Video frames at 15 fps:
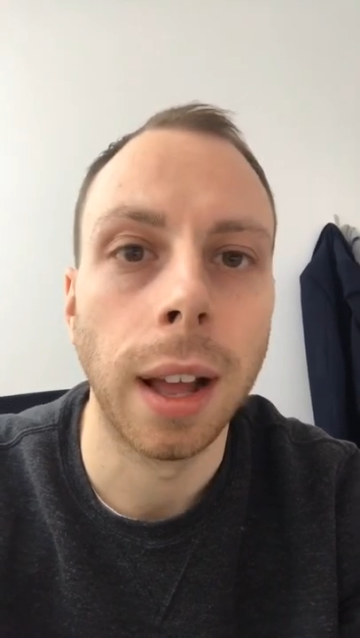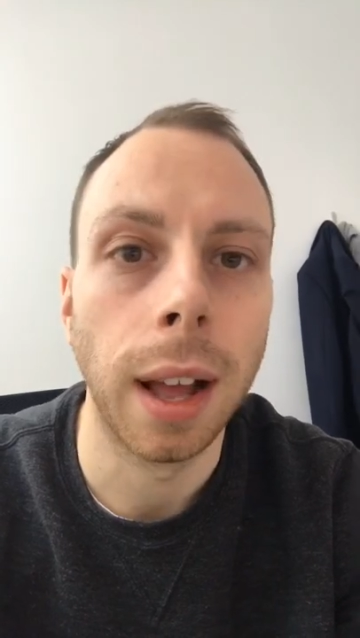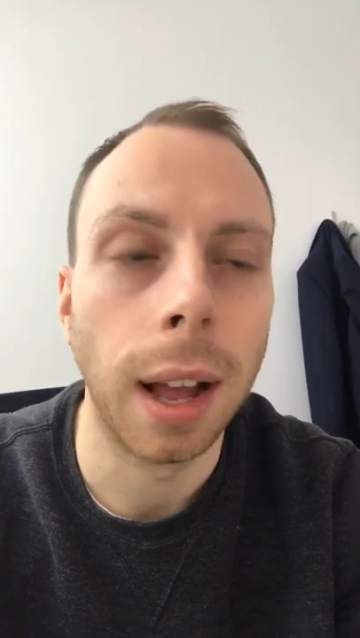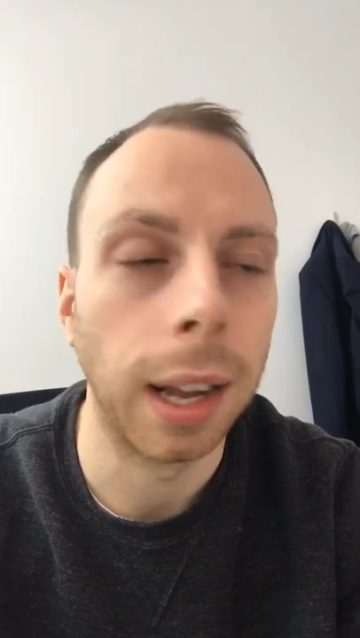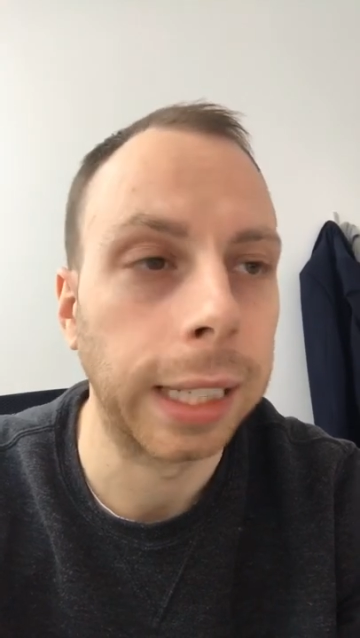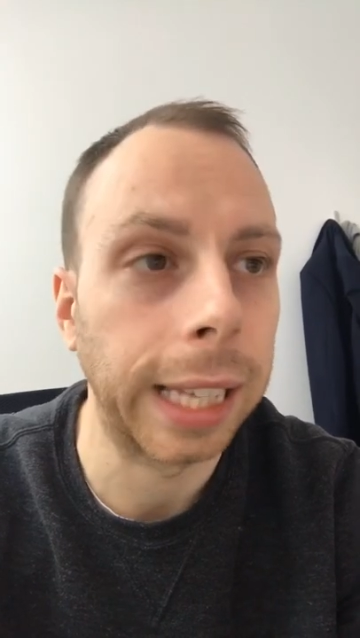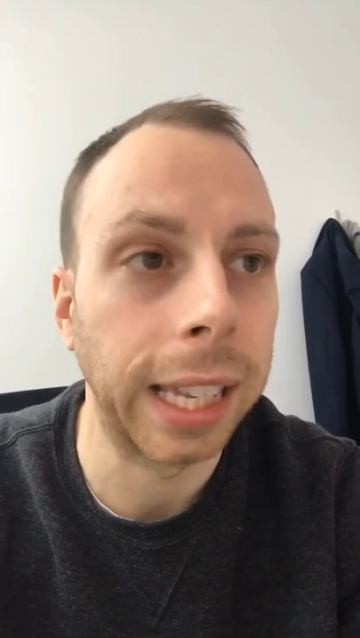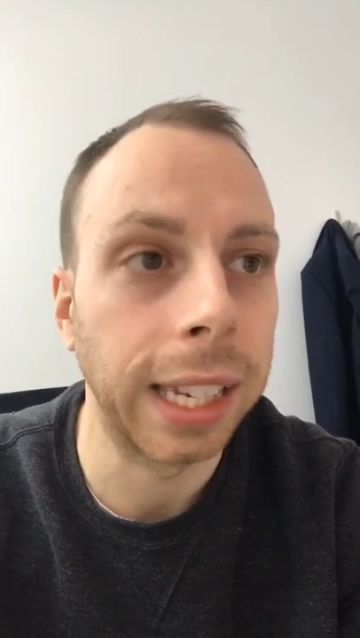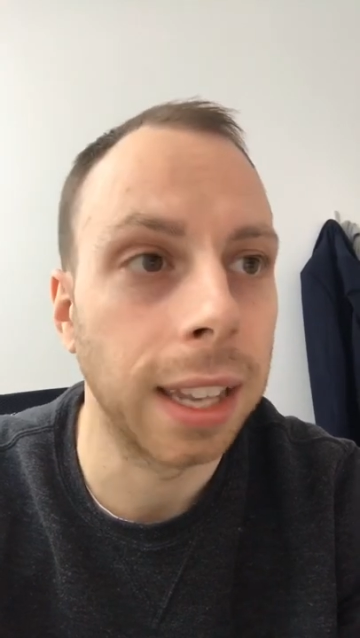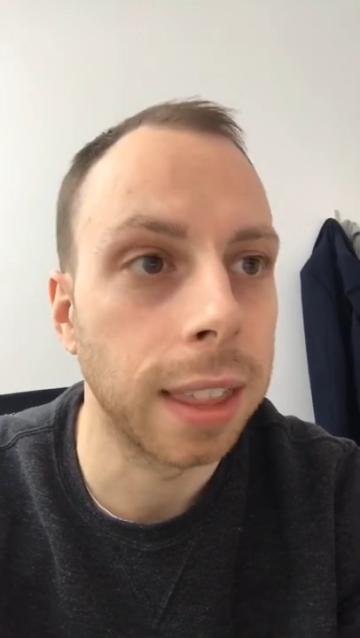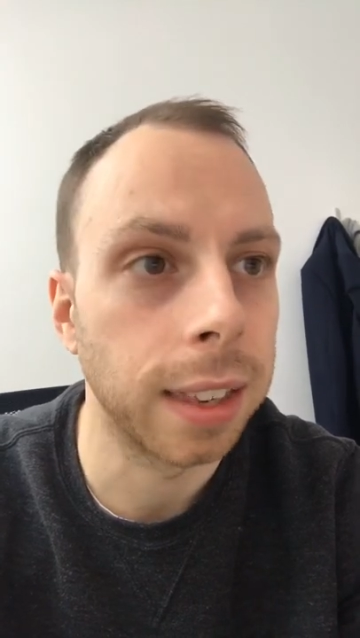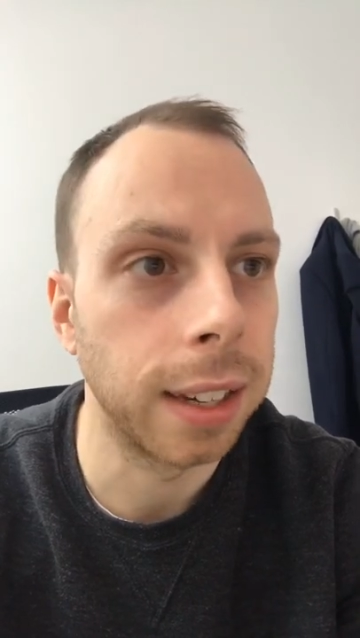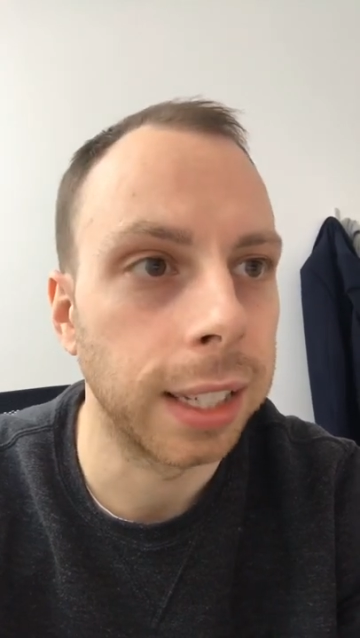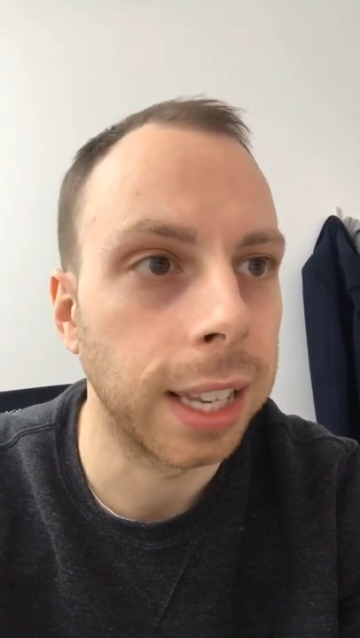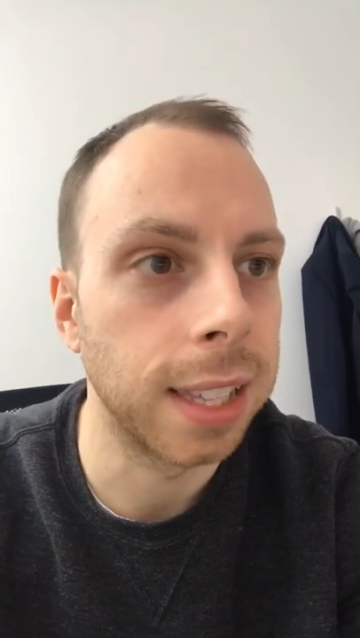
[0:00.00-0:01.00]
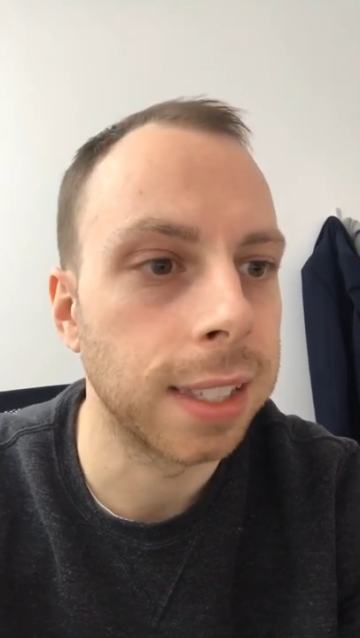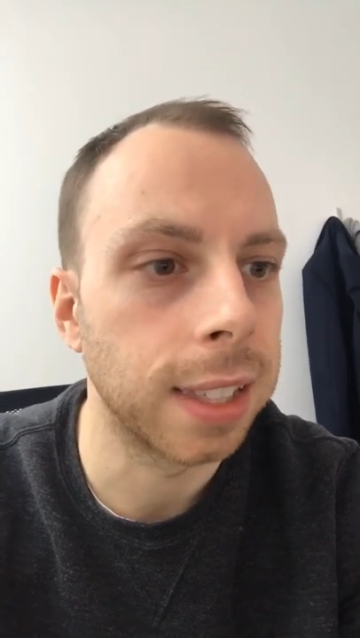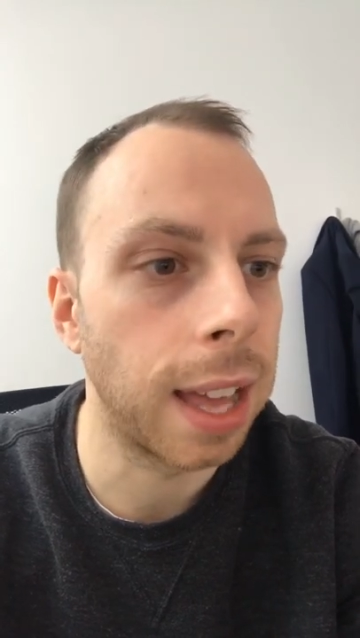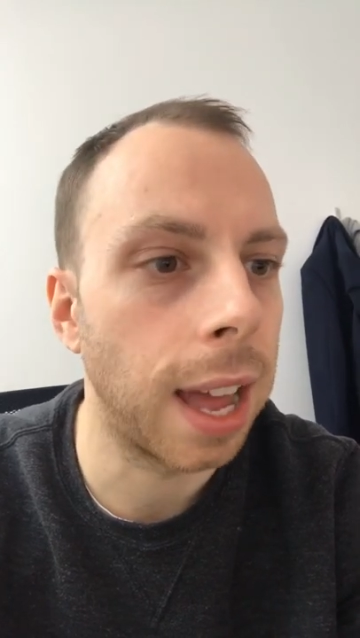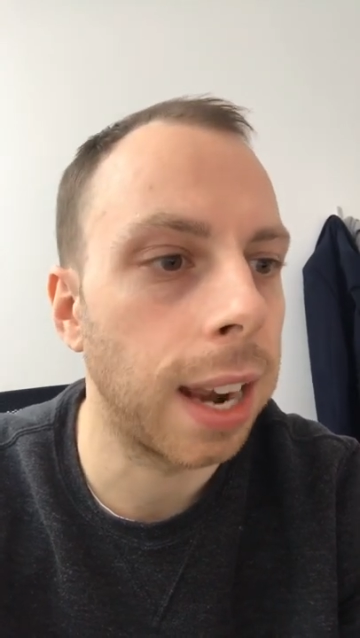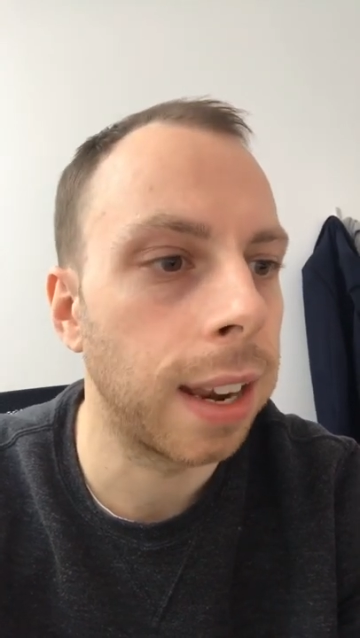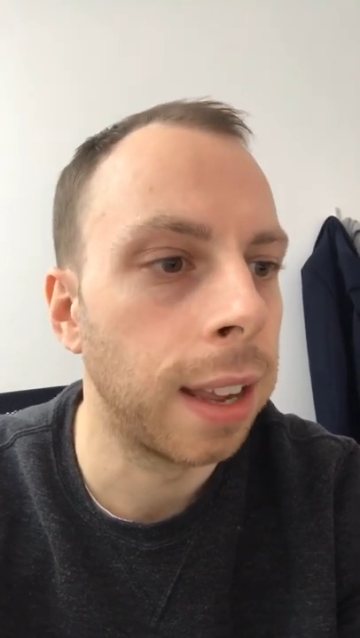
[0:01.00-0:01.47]
I got nothing against
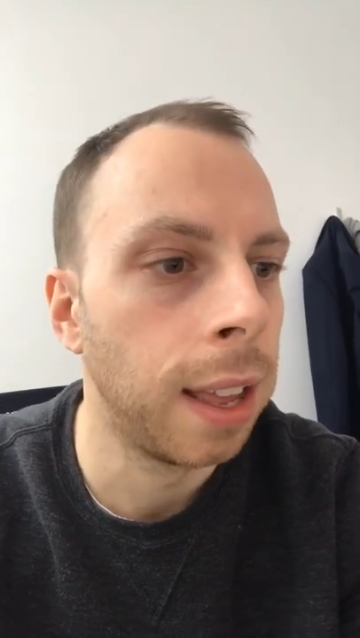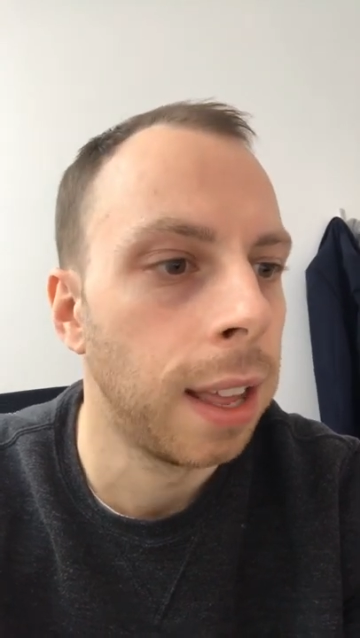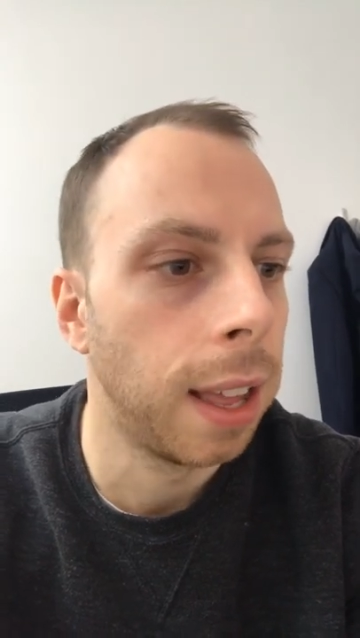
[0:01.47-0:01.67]
that.